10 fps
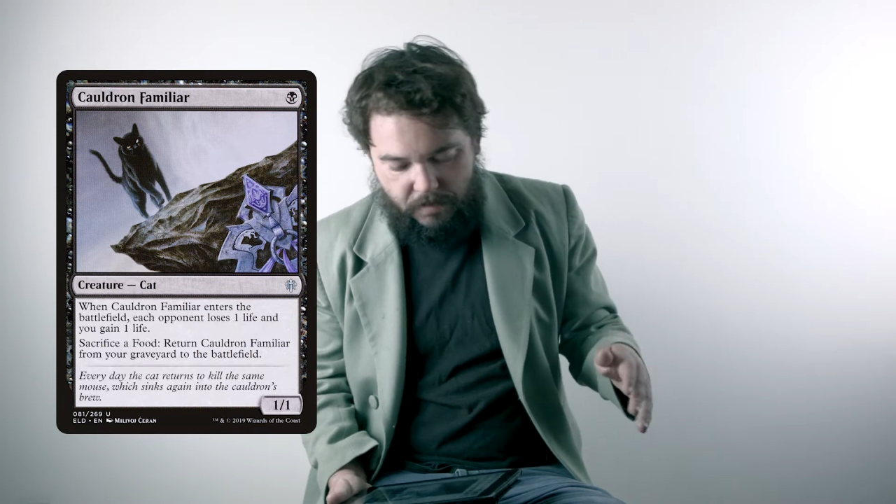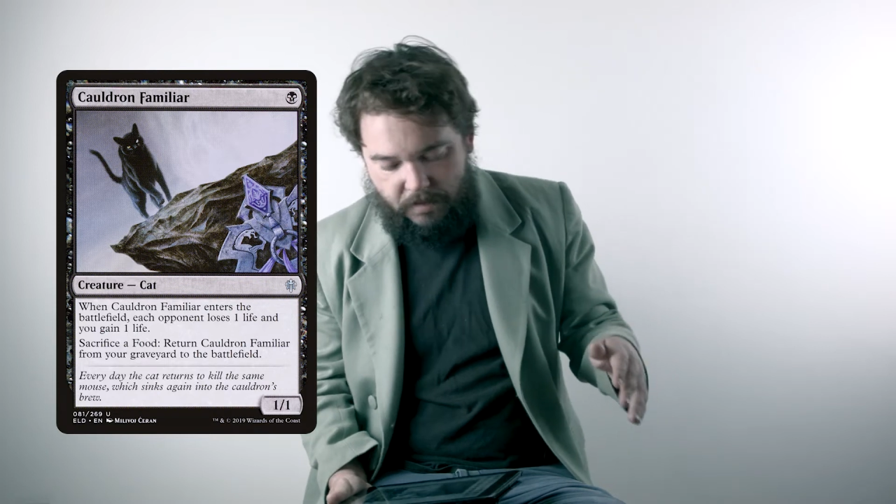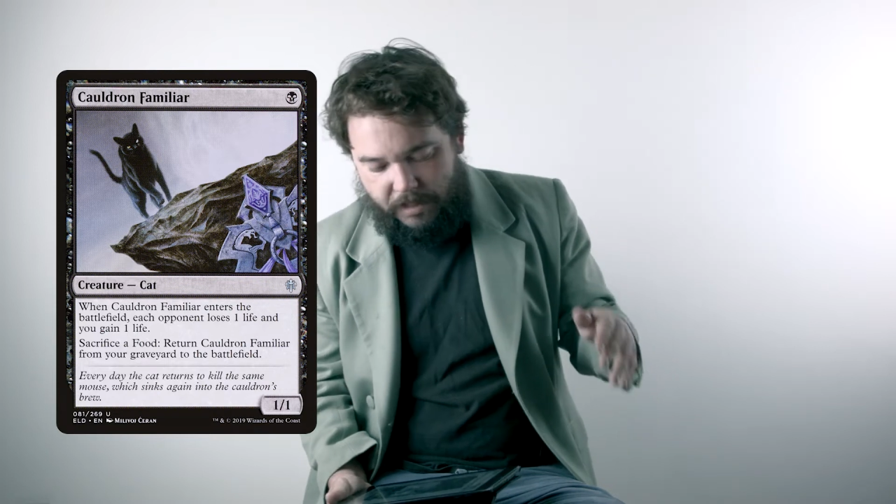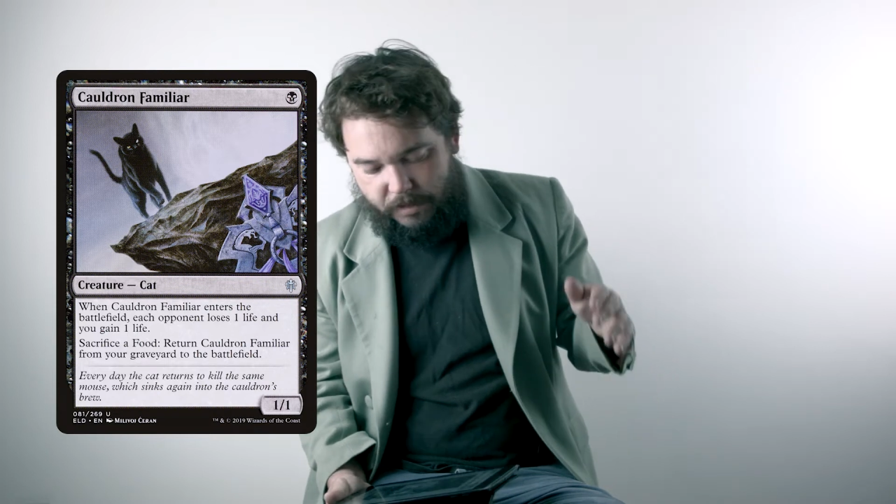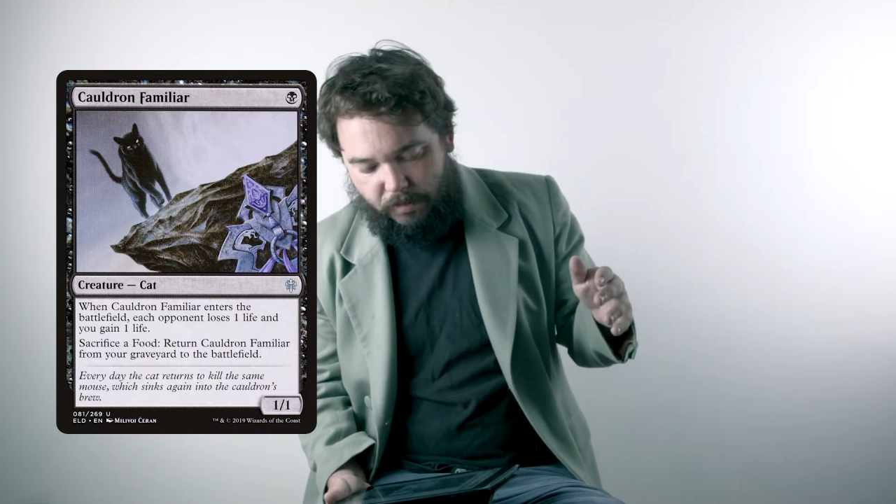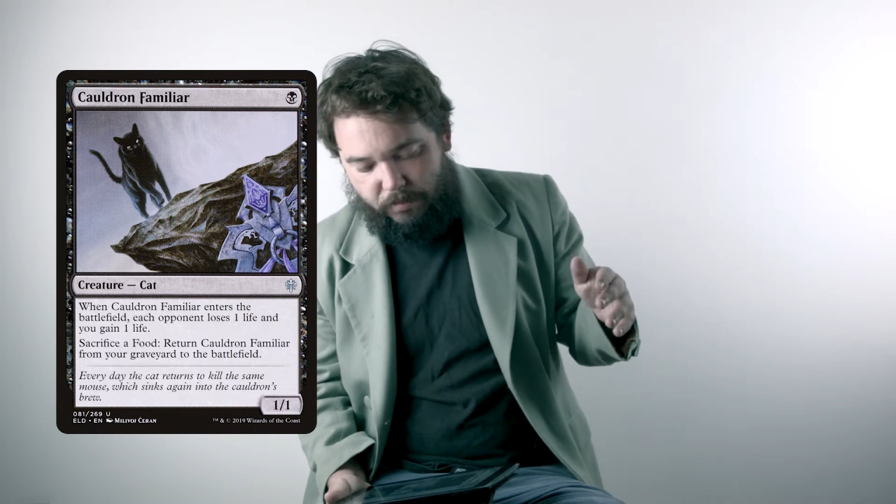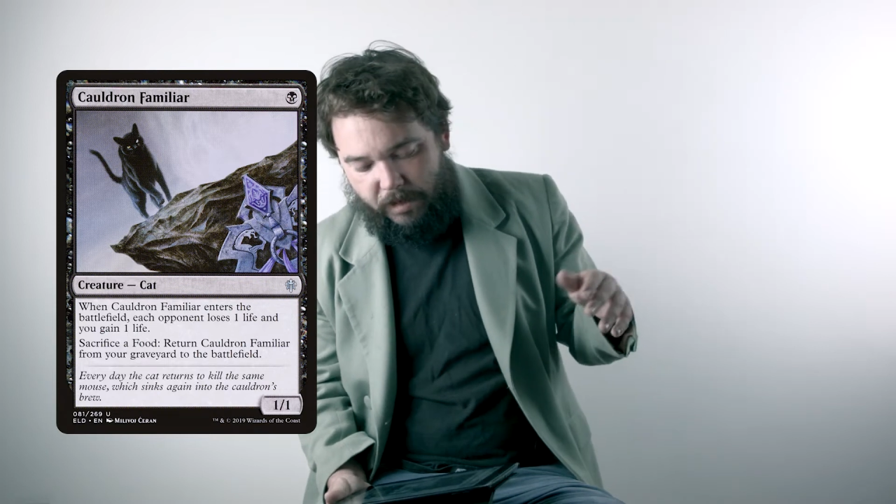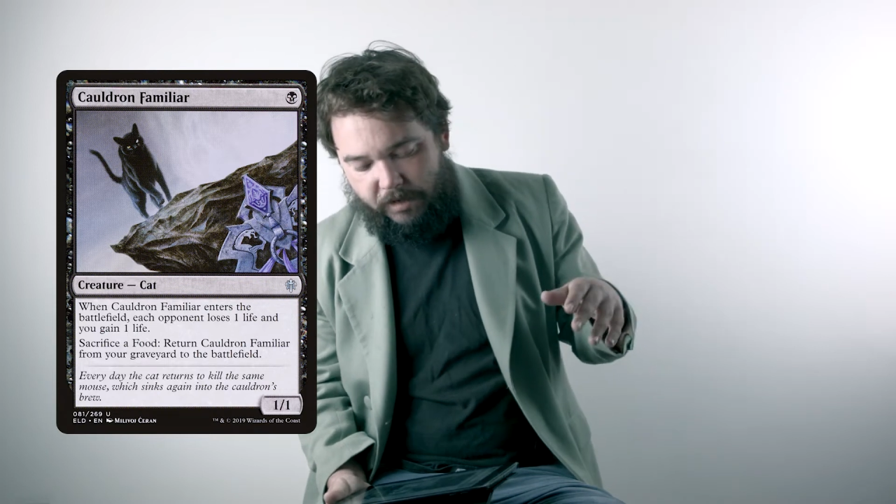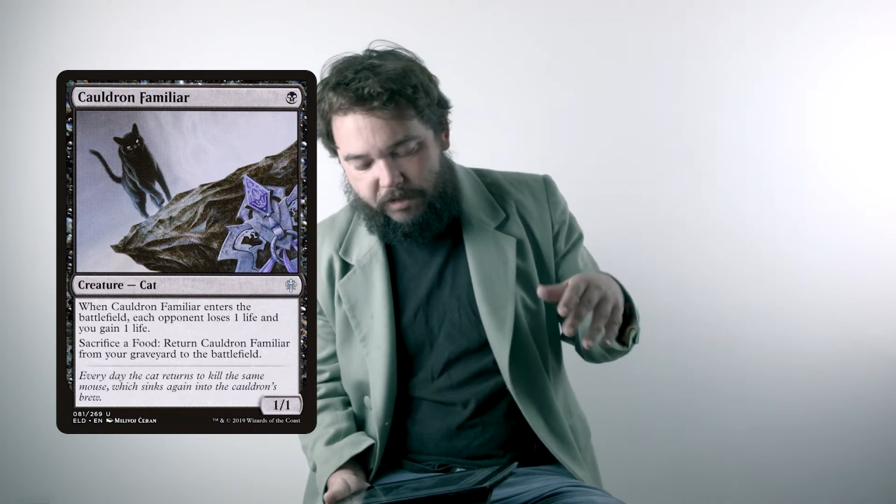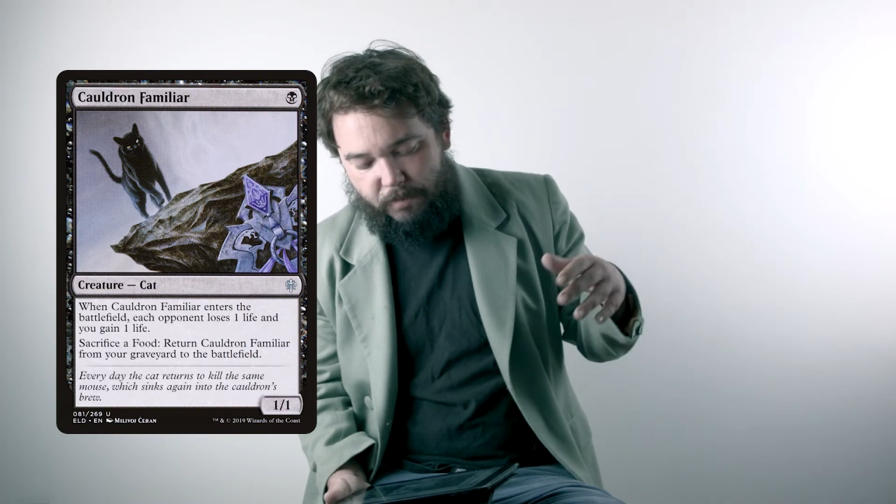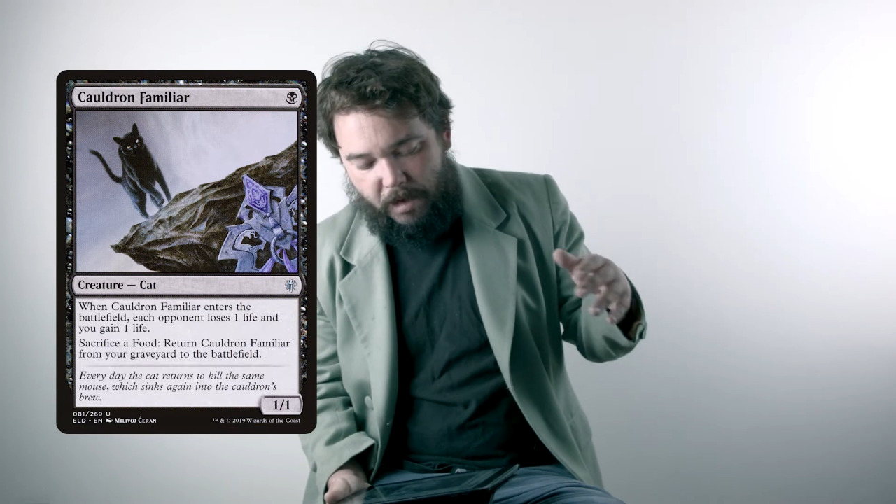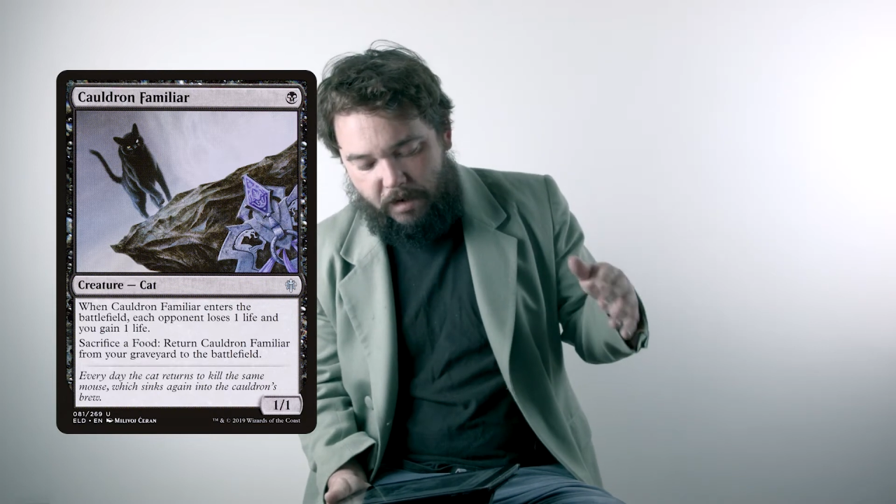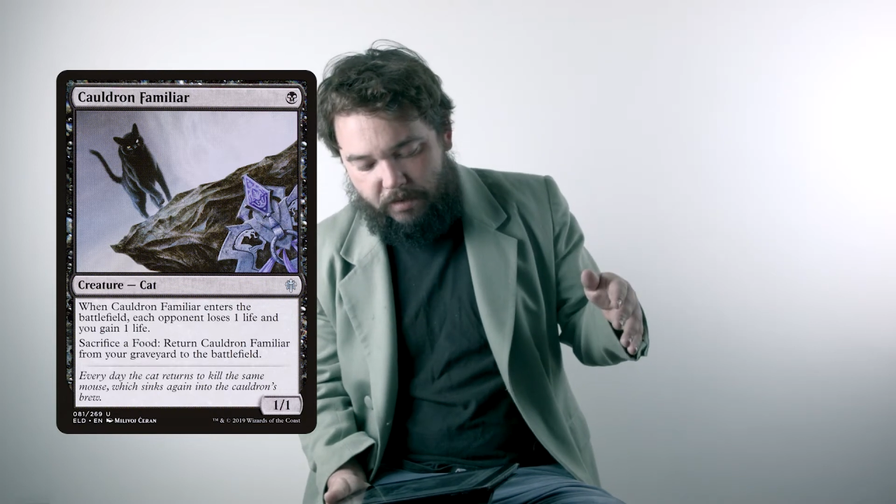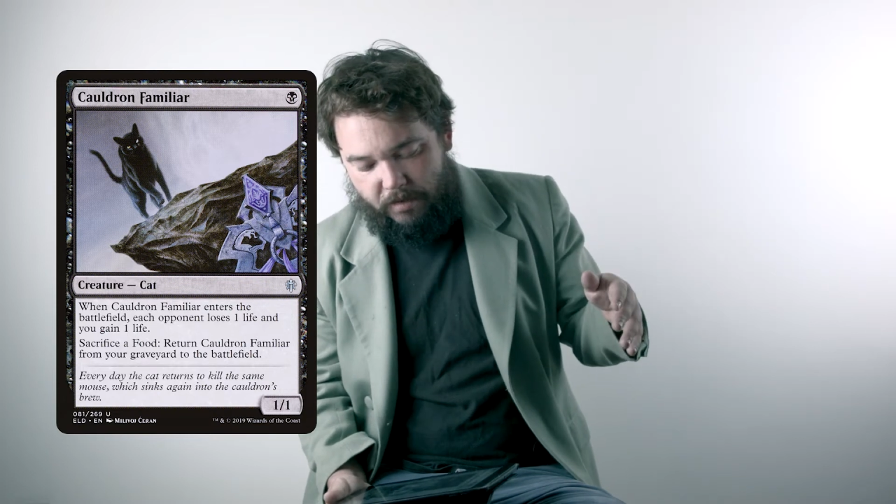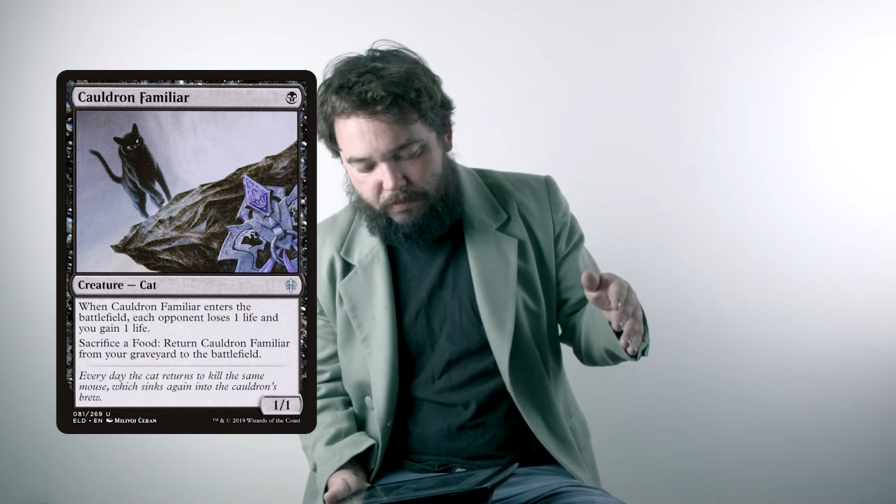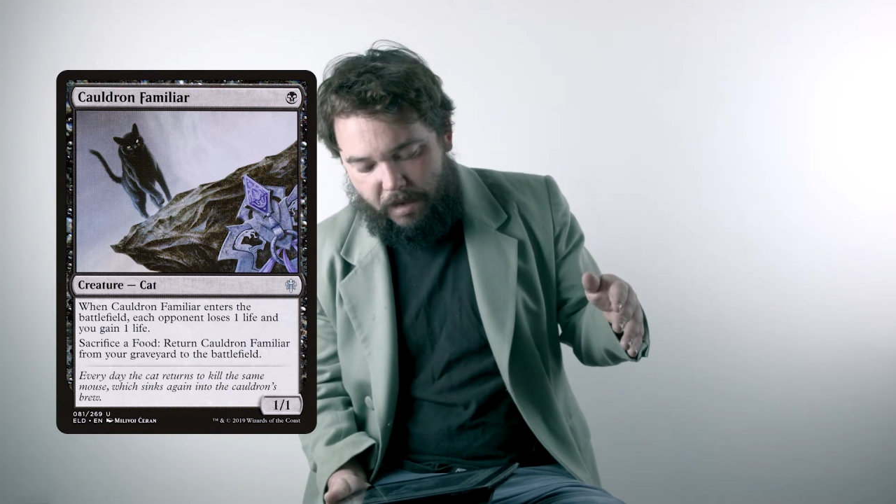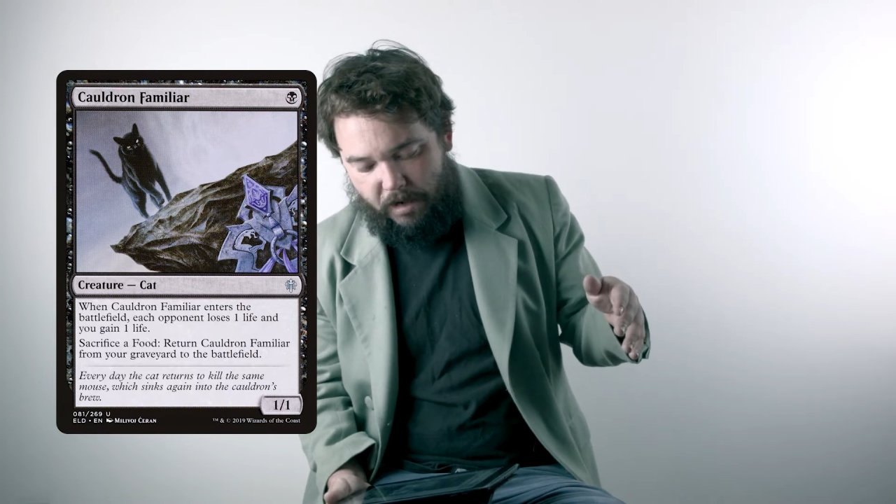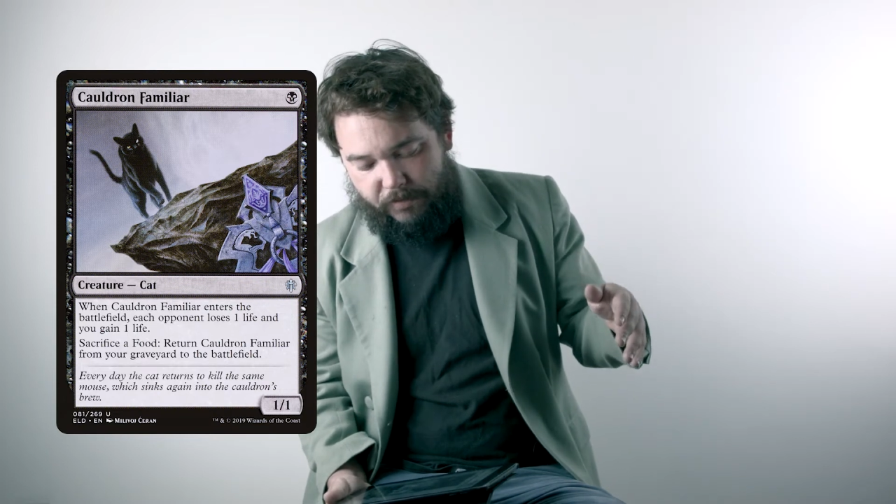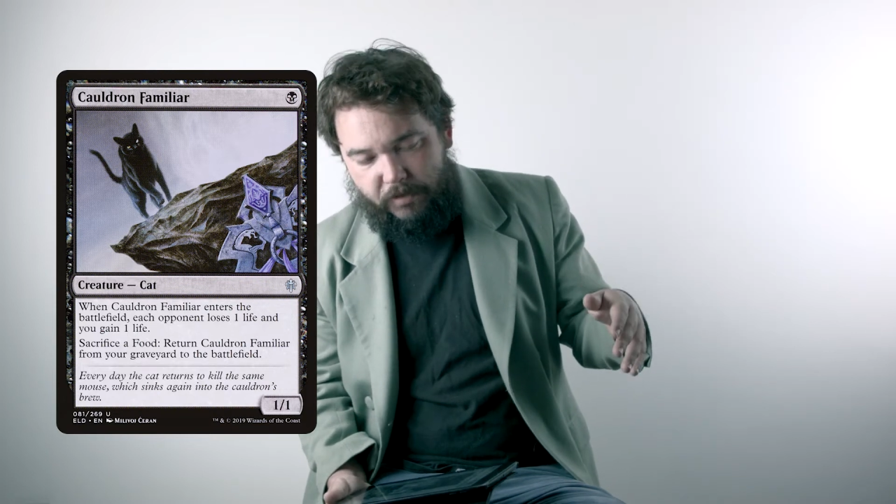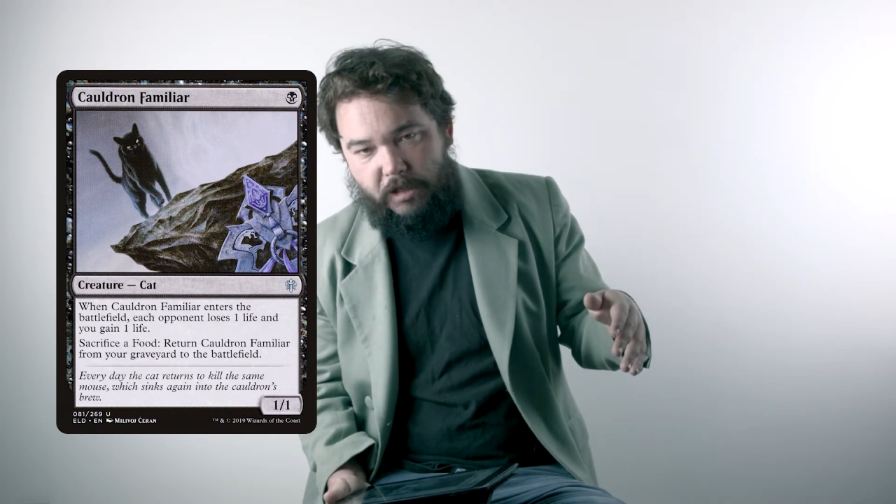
This one, when it enters the battlefield,